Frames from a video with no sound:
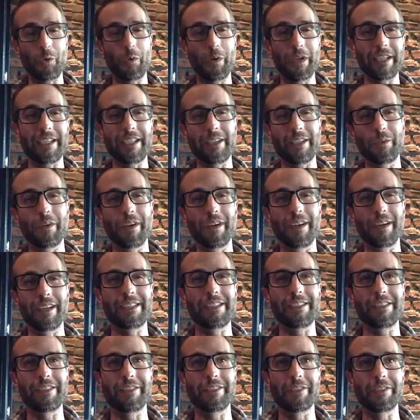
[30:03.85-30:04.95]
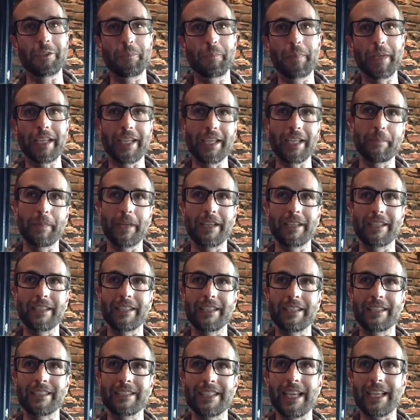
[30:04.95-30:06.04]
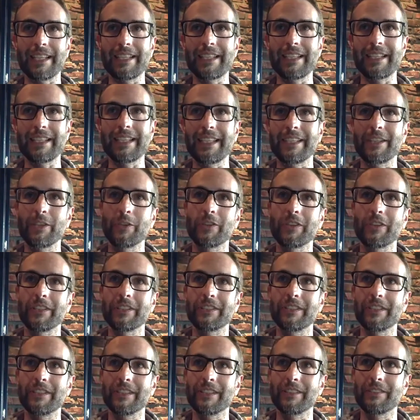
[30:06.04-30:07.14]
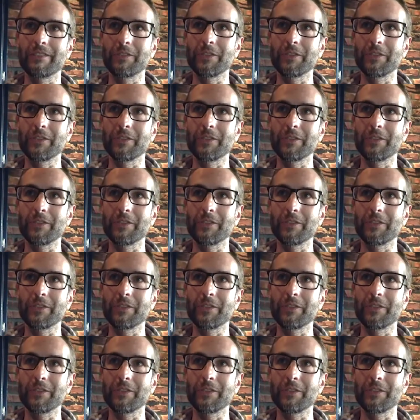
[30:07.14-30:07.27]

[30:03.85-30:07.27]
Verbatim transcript: quick you are to pick up on a technique or a uh,